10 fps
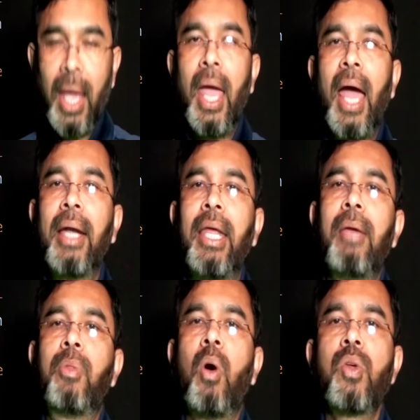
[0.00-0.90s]
And
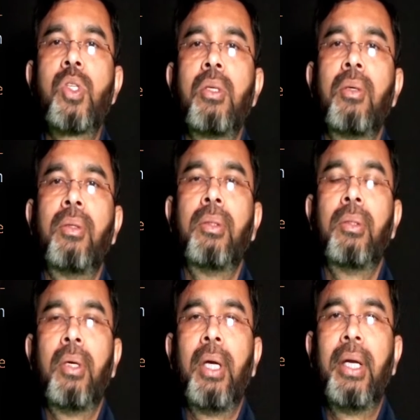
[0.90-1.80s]
if those
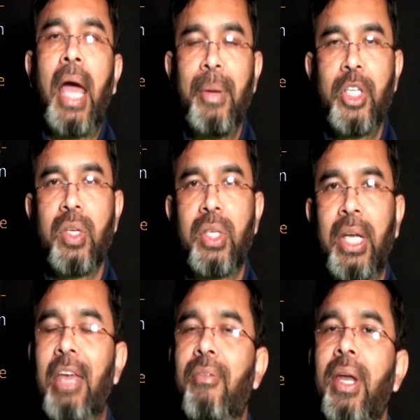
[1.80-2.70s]
dimensions are
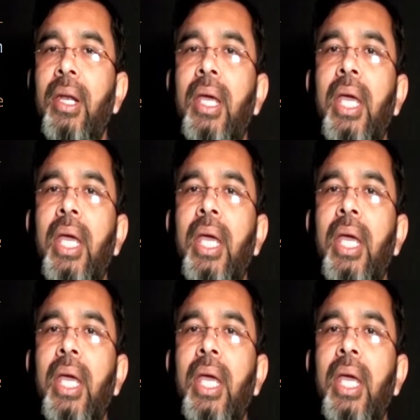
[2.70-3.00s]
given,